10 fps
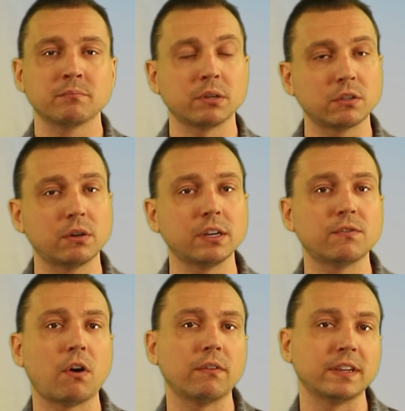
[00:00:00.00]
but could
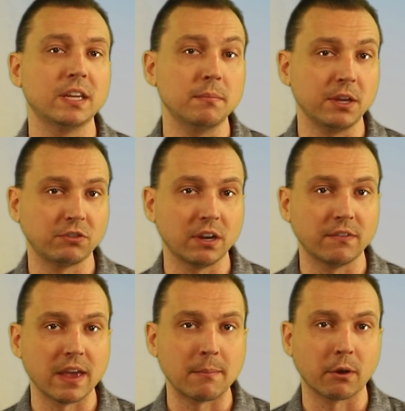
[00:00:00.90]
involve inhibition
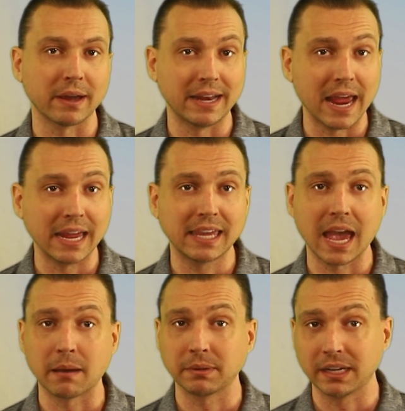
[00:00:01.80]
of mRNA
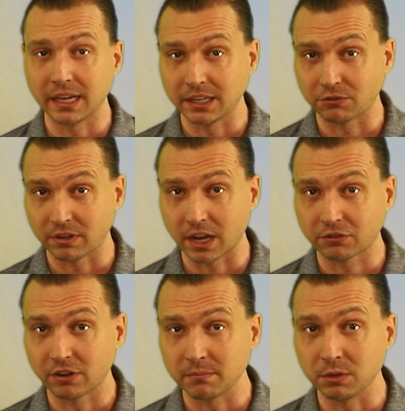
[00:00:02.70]
capping and
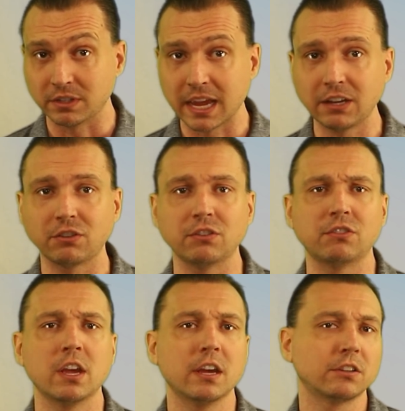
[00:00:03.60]
introduction of
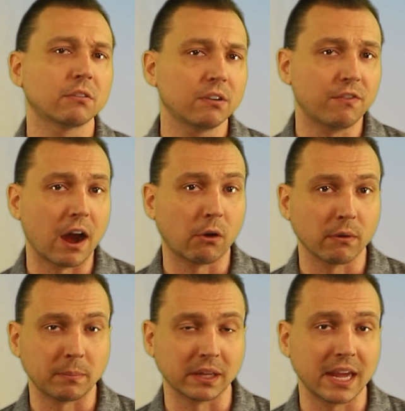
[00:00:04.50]
mutations during
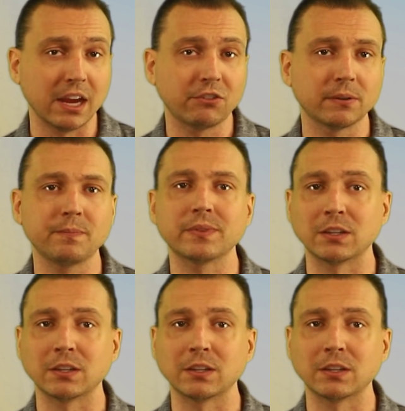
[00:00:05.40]
viral replication,